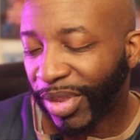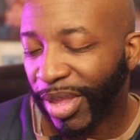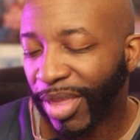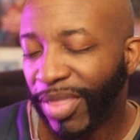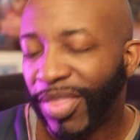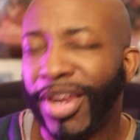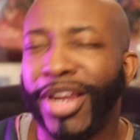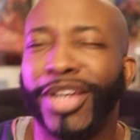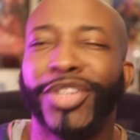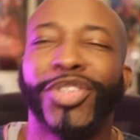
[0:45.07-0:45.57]

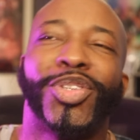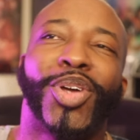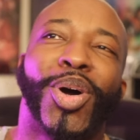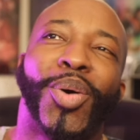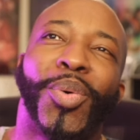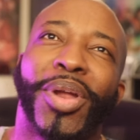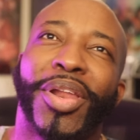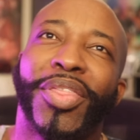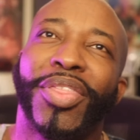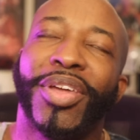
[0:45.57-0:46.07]
Then I
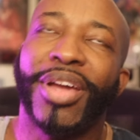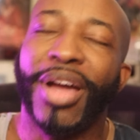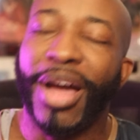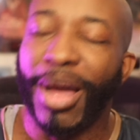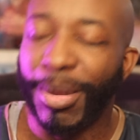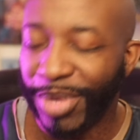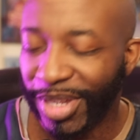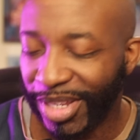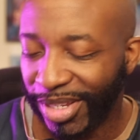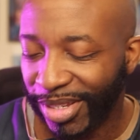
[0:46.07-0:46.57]
saw one of the
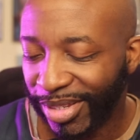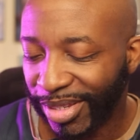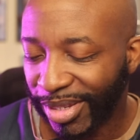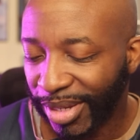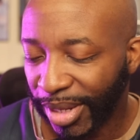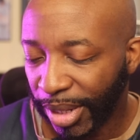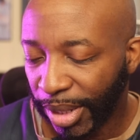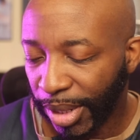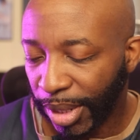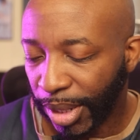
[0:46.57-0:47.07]
comments
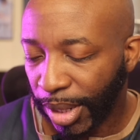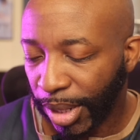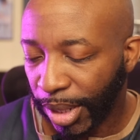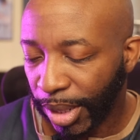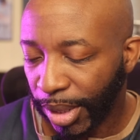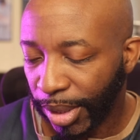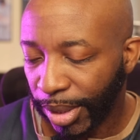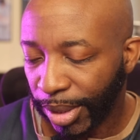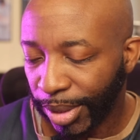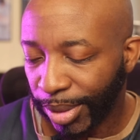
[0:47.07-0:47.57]

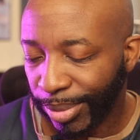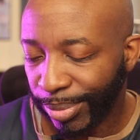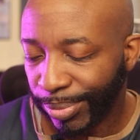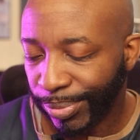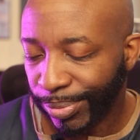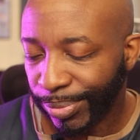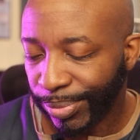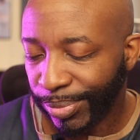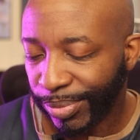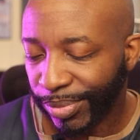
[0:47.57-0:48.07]

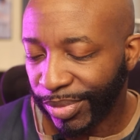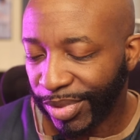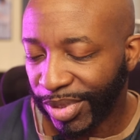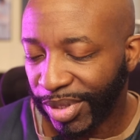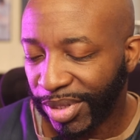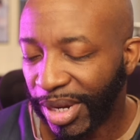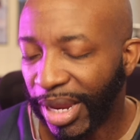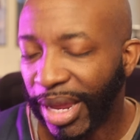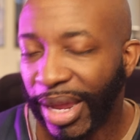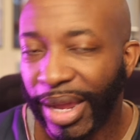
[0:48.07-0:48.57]

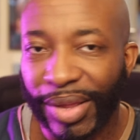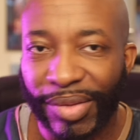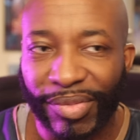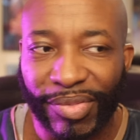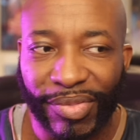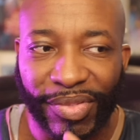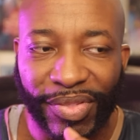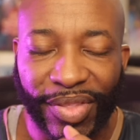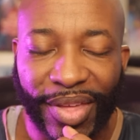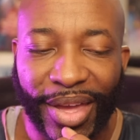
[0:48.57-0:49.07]
state
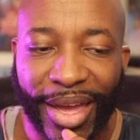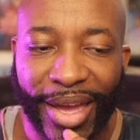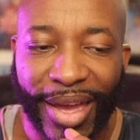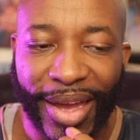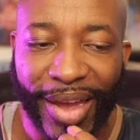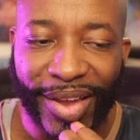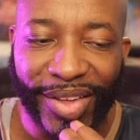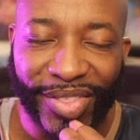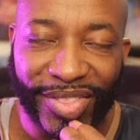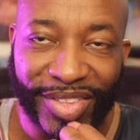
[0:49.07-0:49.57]

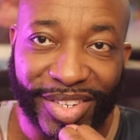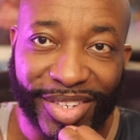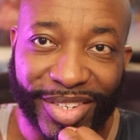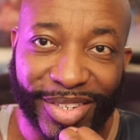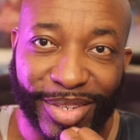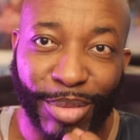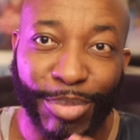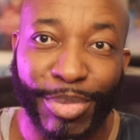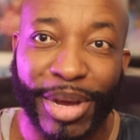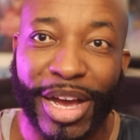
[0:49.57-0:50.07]
that this
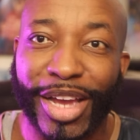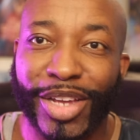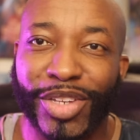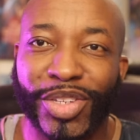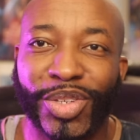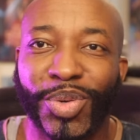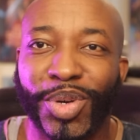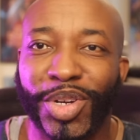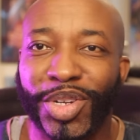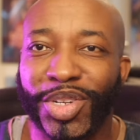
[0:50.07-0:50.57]
is a
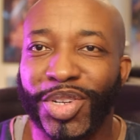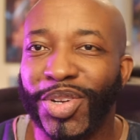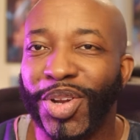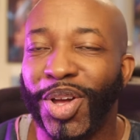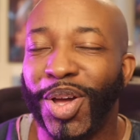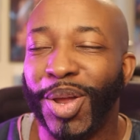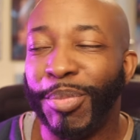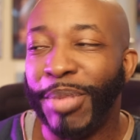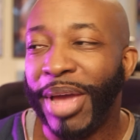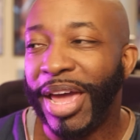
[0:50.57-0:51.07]
biased question
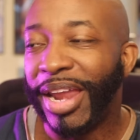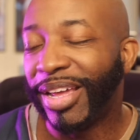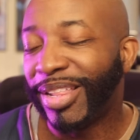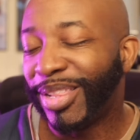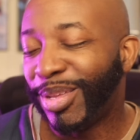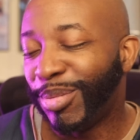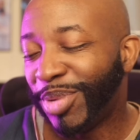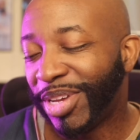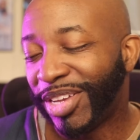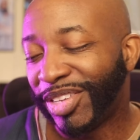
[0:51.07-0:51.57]

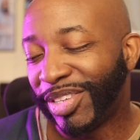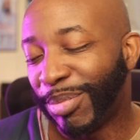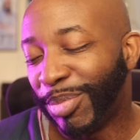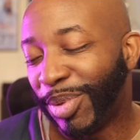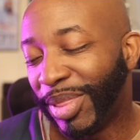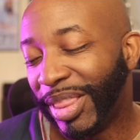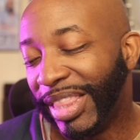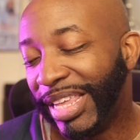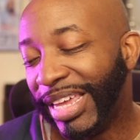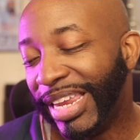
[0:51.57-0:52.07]
automatically because
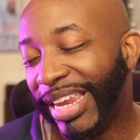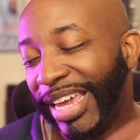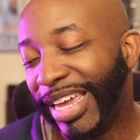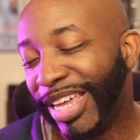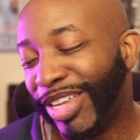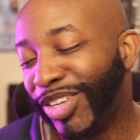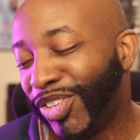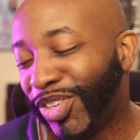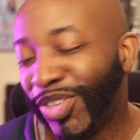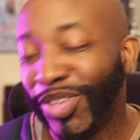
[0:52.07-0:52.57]
I'm leaning
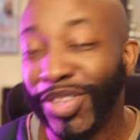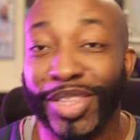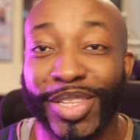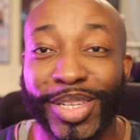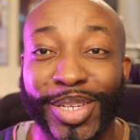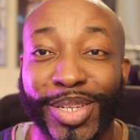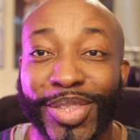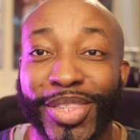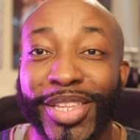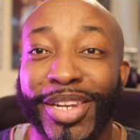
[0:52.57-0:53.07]
into
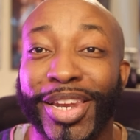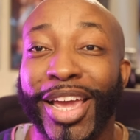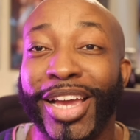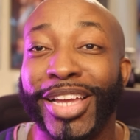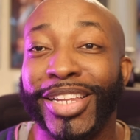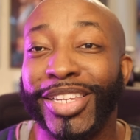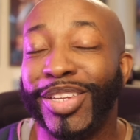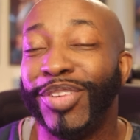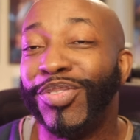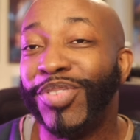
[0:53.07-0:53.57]
the
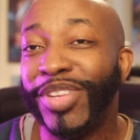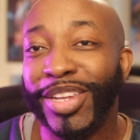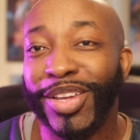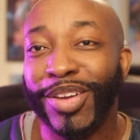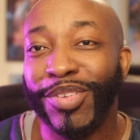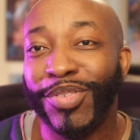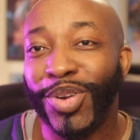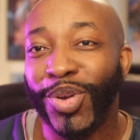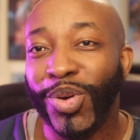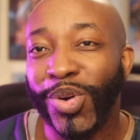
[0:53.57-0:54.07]
negativity
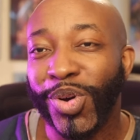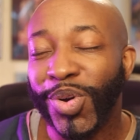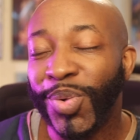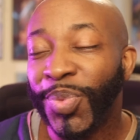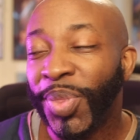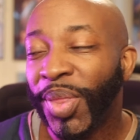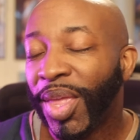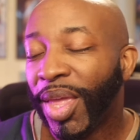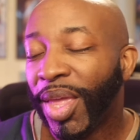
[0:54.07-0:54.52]
of it all.